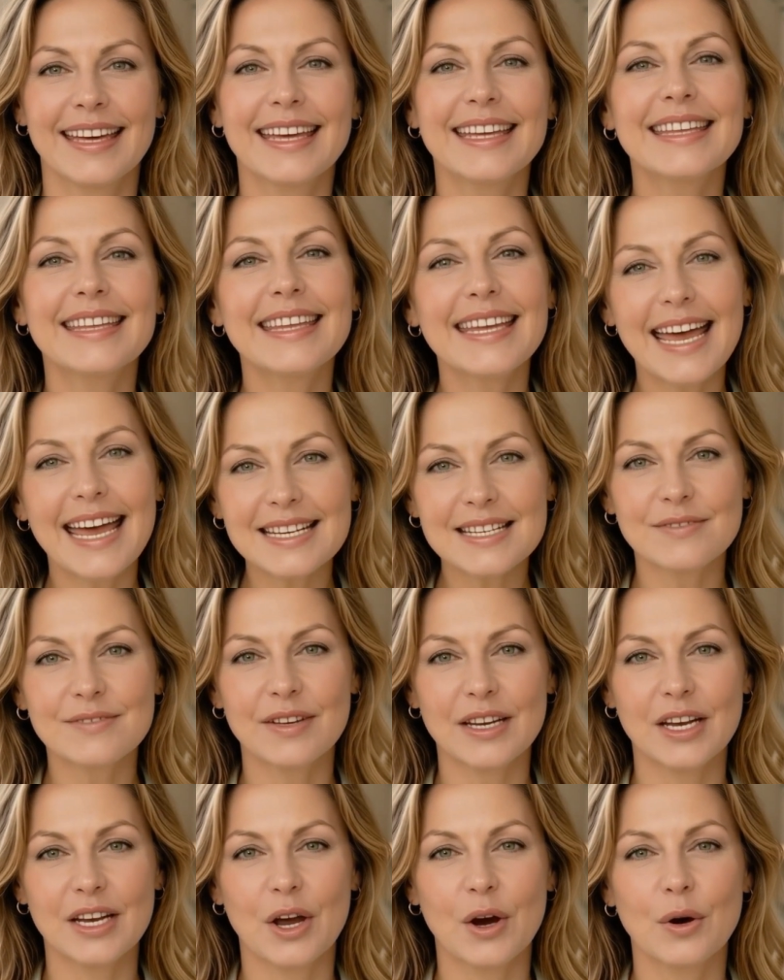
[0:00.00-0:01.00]
In the next
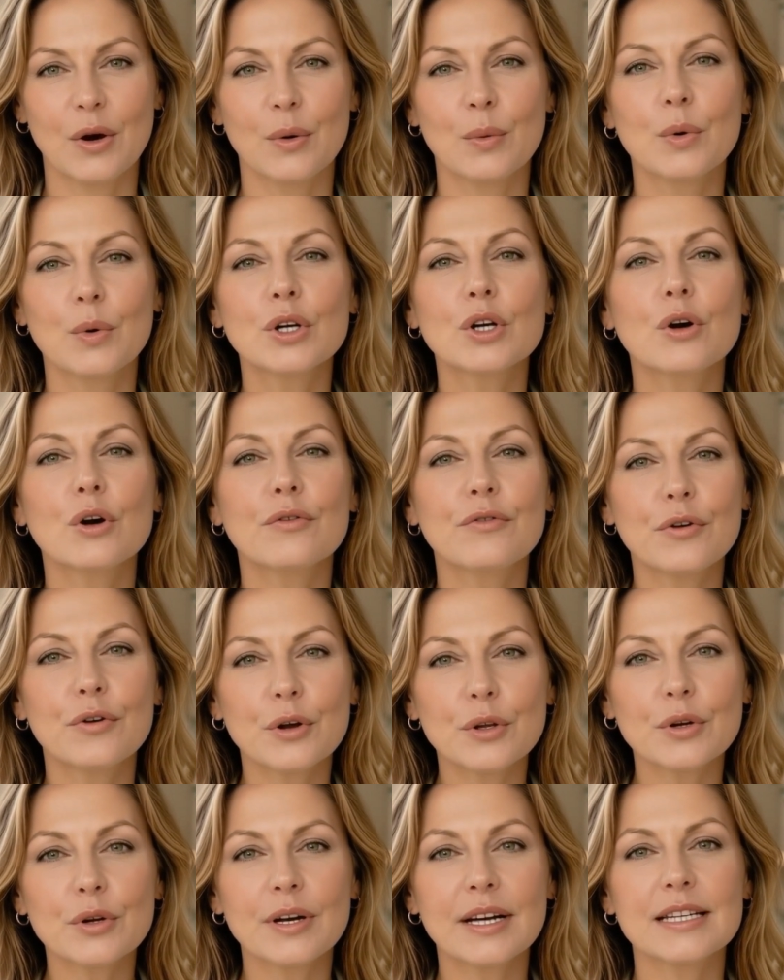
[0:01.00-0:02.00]
video, we'll go
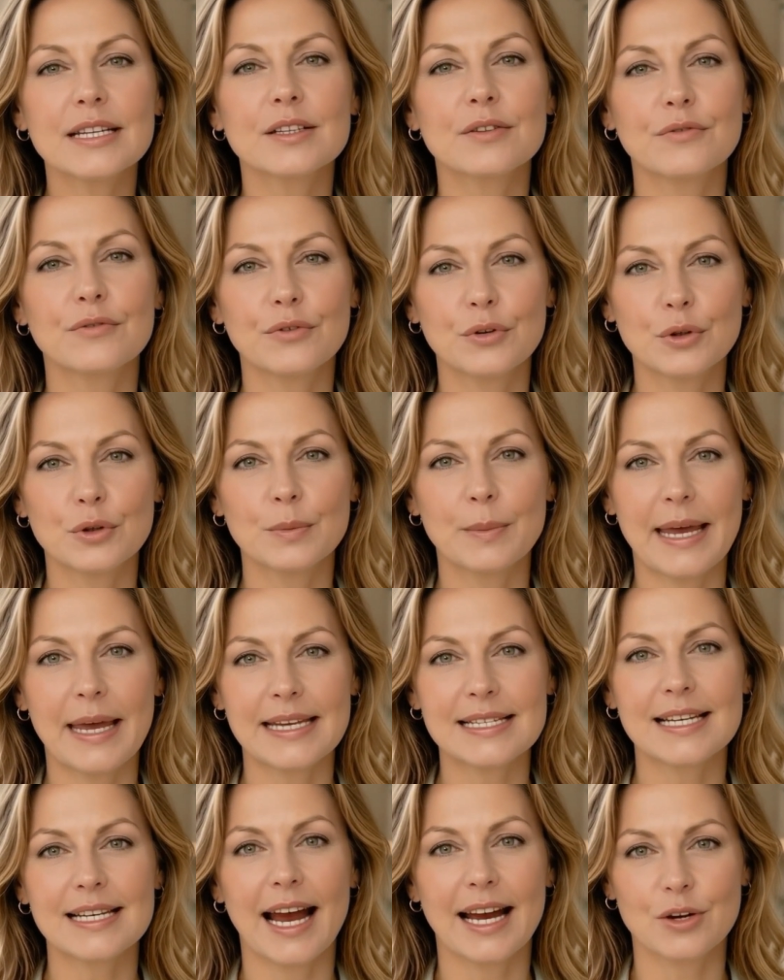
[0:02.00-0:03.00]
further into
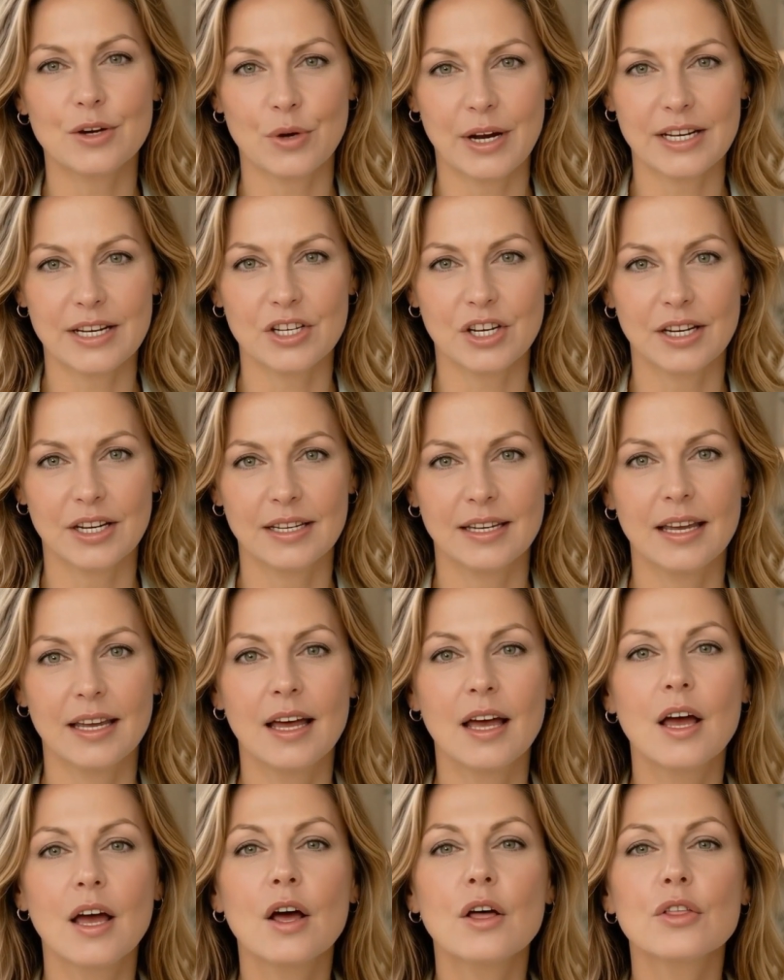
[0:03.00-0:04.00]
food-based hydration,
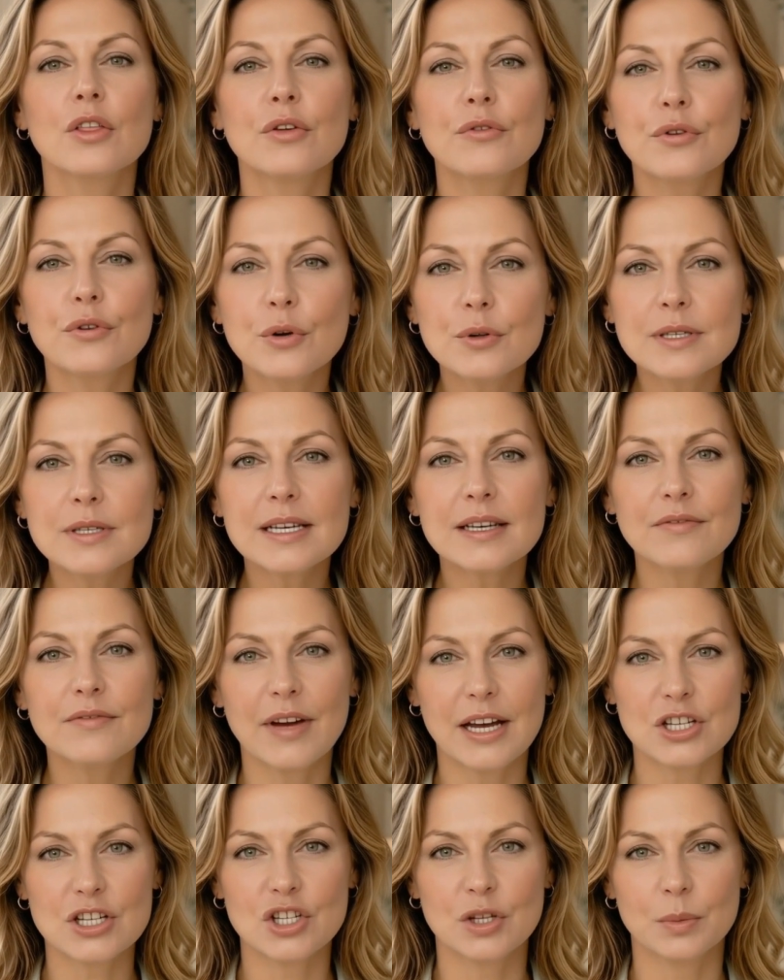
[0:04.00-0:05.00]
the fruits and
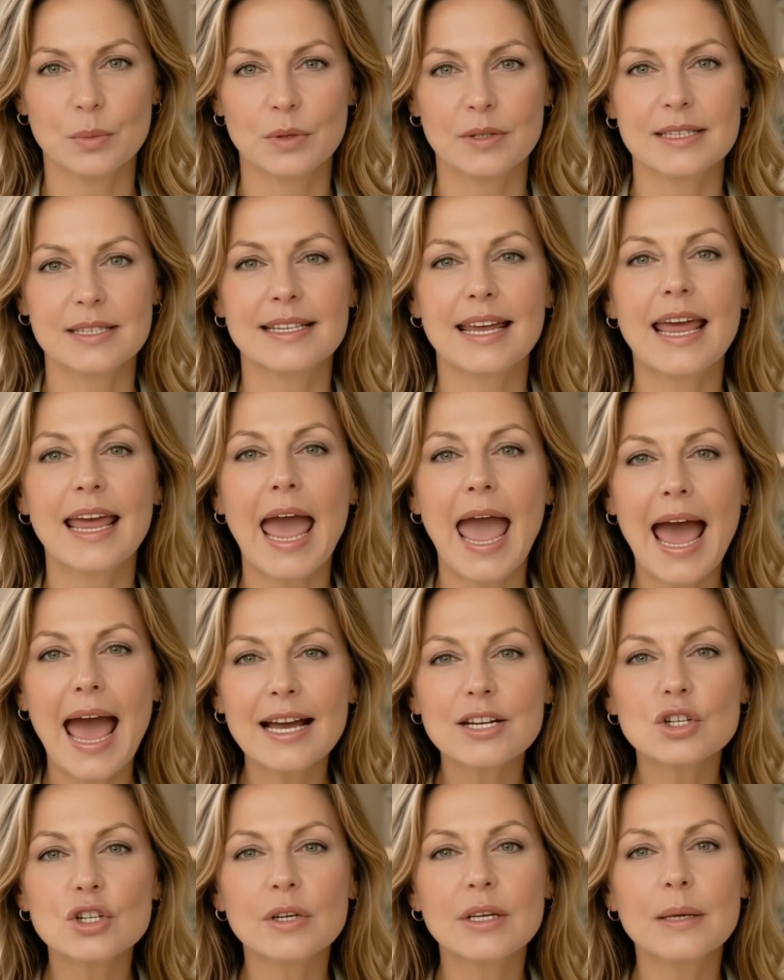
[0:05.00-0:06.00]
vegetables that
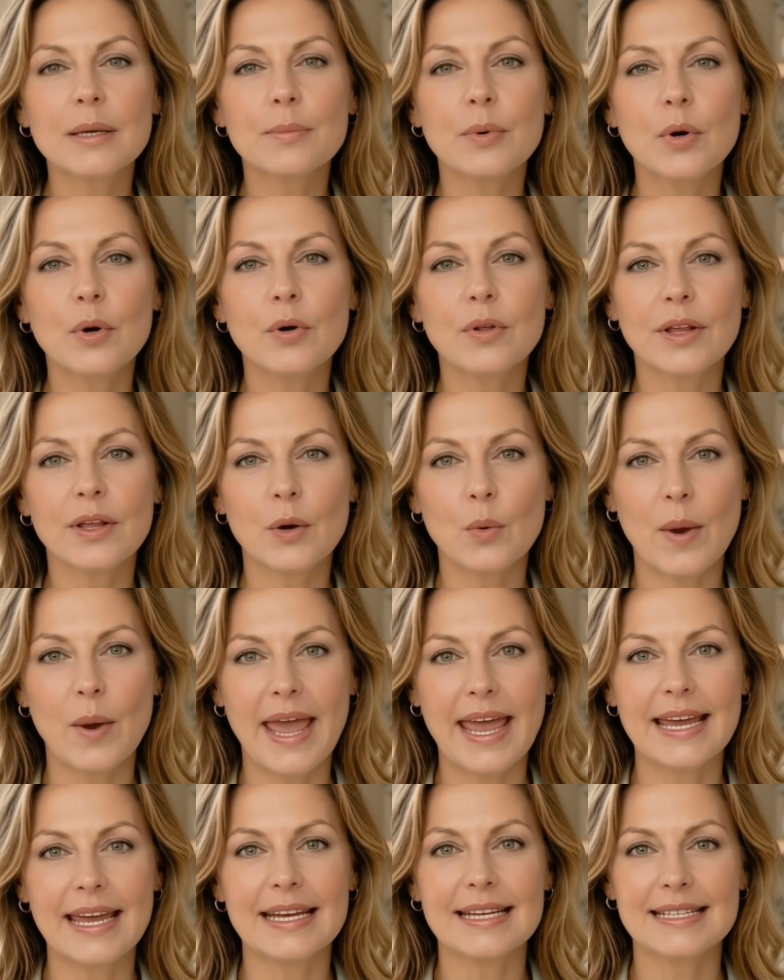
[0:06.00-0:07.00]
actually pull their
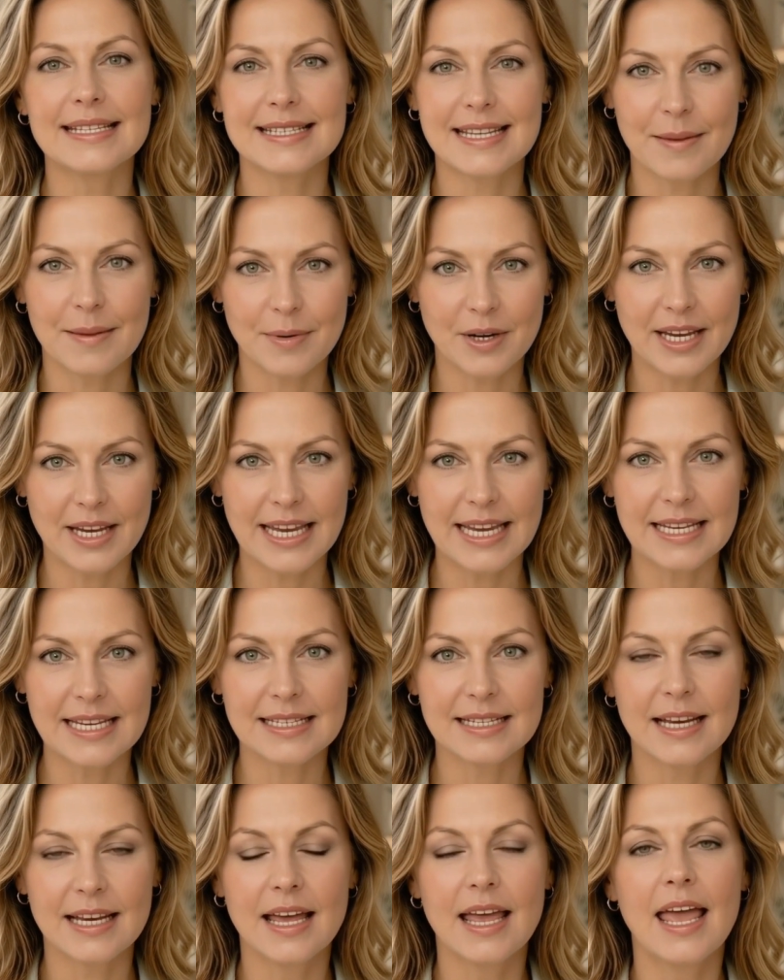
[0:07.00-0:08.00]
weight in summer
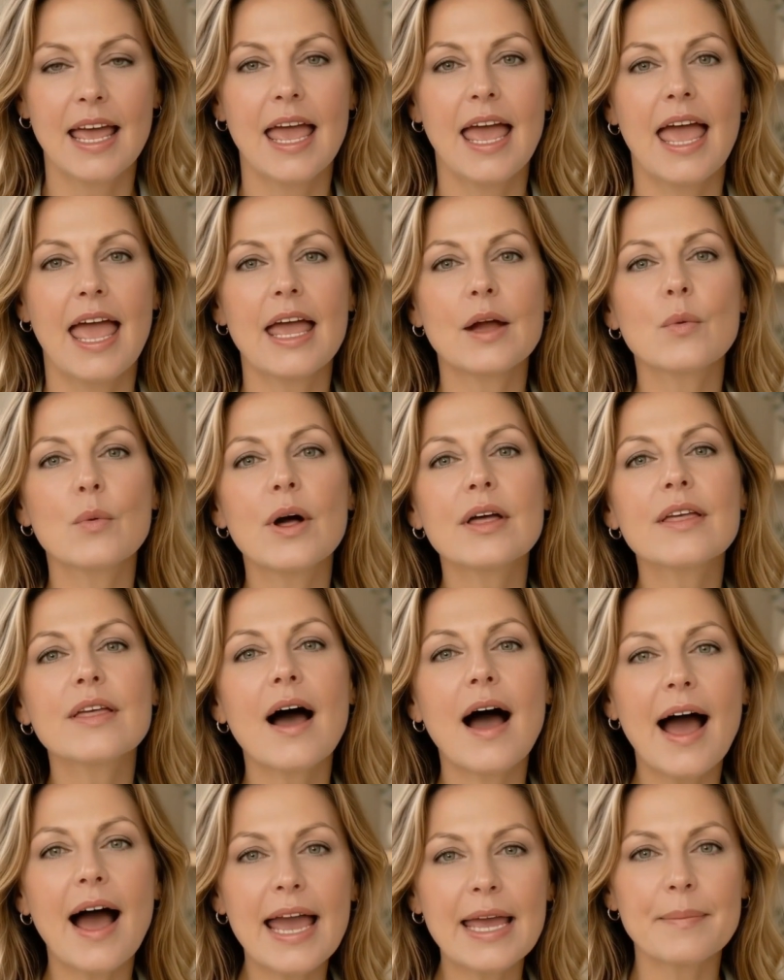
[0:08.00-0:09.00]
heat, and where the
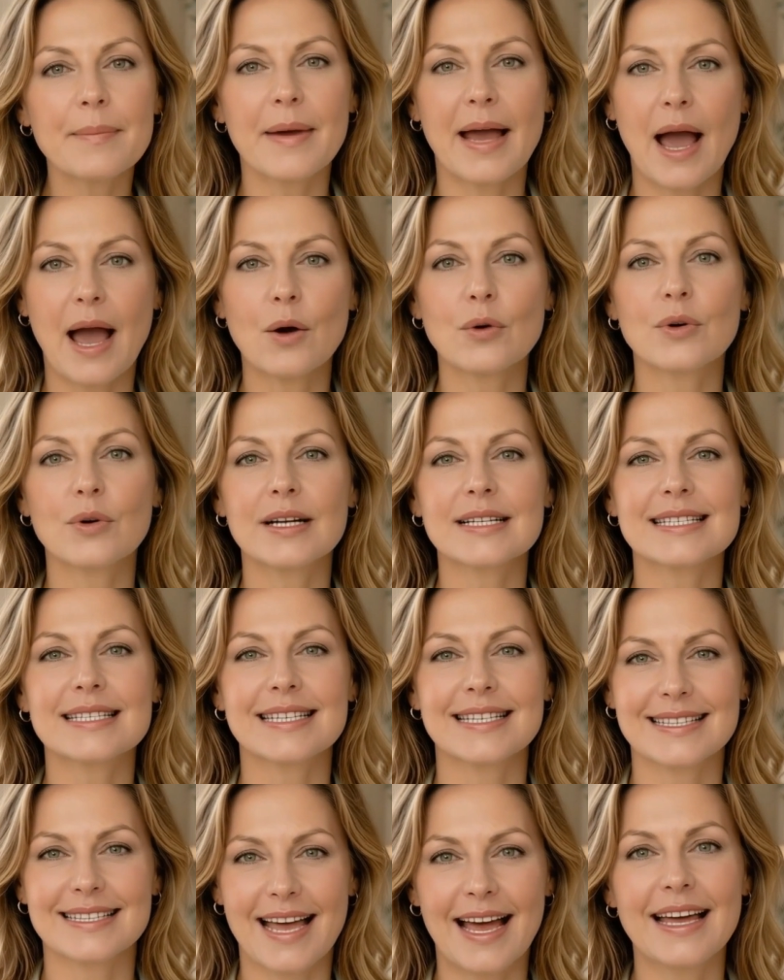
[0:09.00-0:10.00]
hype outruns
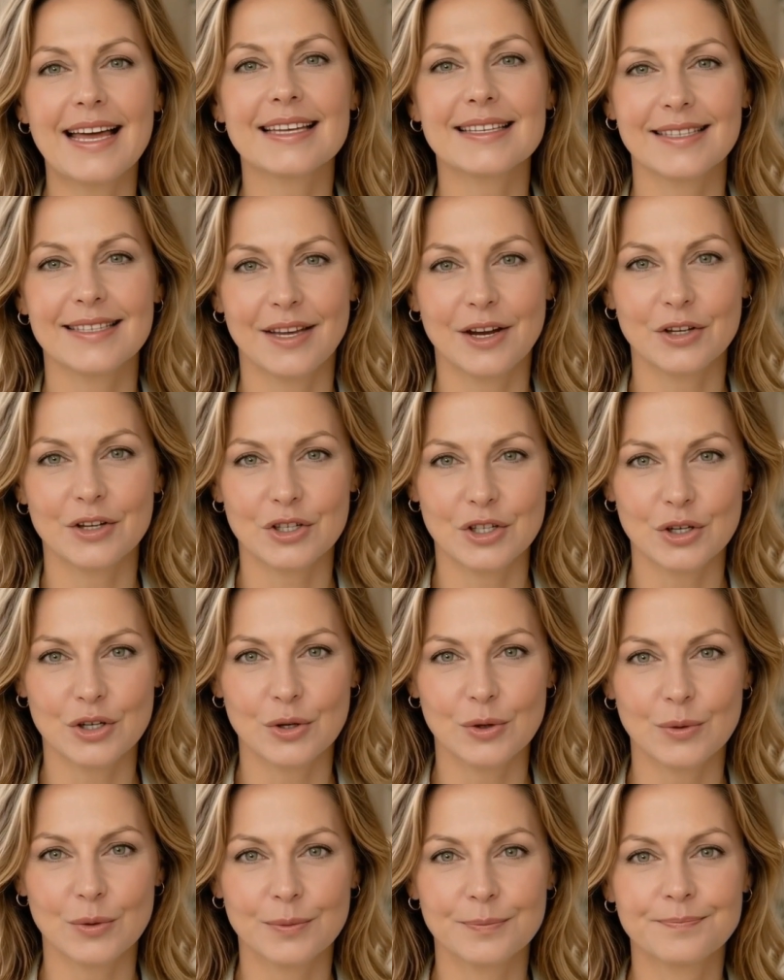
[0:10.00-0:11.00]
the science there
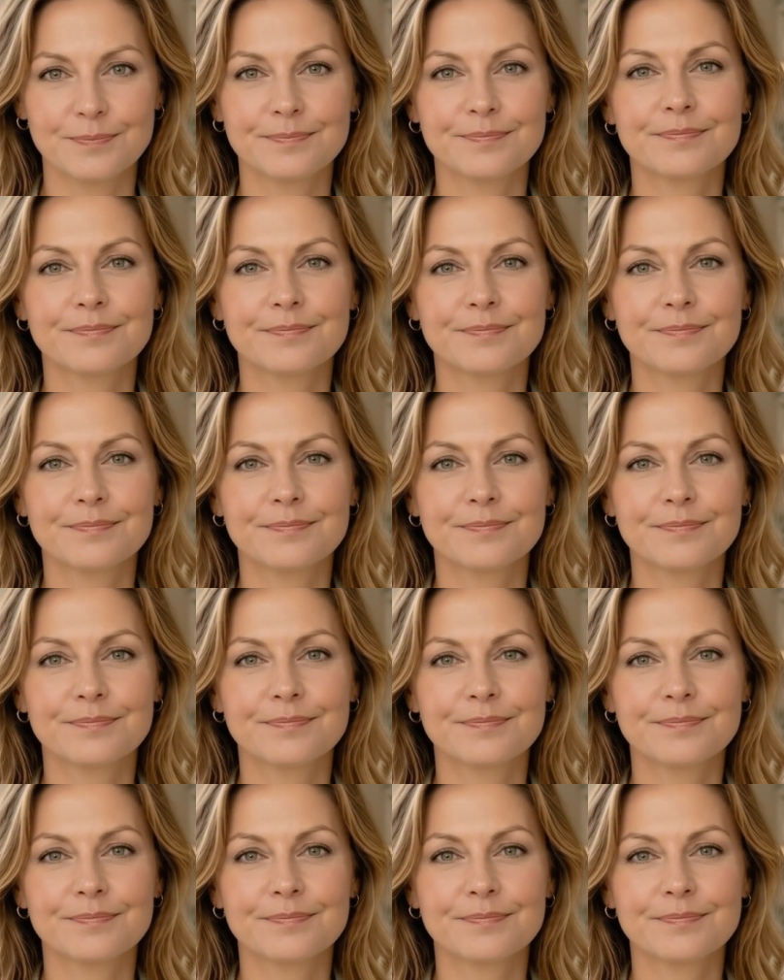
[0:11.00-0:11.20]
too.